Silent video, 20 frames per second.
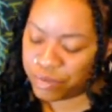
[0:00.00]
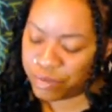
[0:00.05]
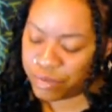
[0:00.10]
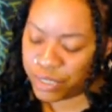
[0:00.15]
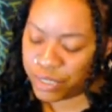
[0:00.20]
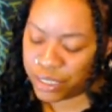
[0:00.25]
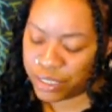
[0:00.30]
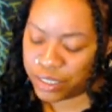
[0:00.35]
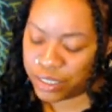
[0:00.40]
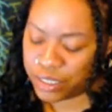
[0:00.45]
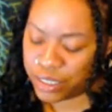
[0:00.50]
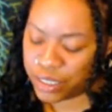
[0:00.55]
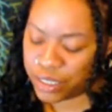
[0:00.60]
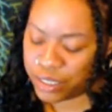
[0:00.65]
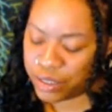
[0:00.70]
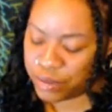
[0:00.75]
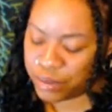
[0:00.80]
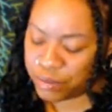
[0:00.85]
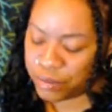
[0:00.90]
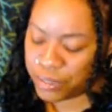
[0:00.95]
Page of
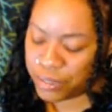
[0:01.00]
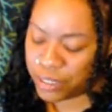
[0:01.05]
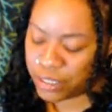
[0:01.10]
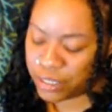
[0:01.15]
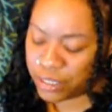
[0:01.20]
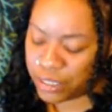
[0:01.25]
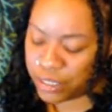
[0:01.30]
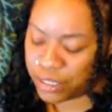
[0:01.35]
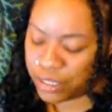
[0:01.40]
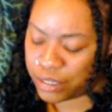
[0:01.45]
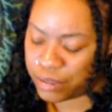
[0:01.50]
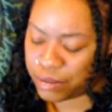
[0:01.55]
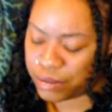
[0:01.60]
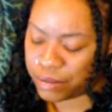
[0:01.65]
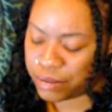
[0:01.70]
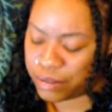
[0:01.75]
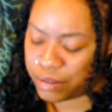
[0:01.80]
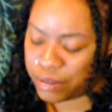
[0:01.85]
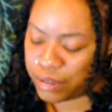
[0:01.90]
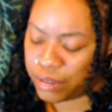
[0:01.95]
Cups,
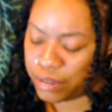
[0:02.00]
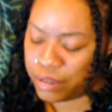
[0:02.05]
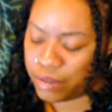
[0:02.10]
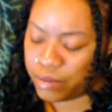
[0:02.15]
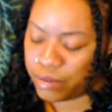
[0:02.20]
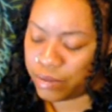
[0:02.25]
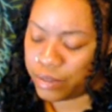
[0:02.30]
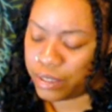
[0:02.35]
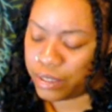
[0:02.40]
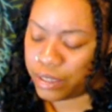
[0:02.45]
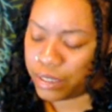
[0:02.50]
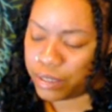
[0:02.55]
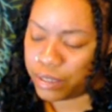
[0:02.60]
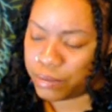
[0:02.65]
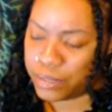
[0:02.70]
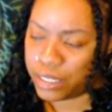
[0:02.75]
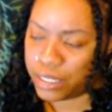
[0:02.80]
Queen of Cups.